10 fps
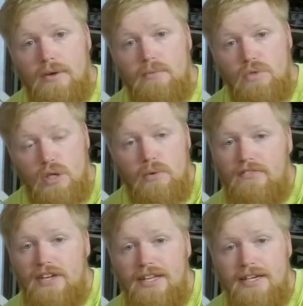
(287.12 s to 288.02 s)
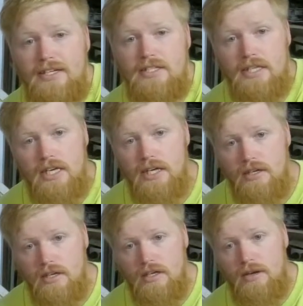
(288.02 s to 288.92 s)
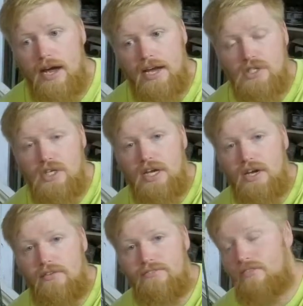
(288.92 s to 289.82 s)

turbo feed lines, and I actually have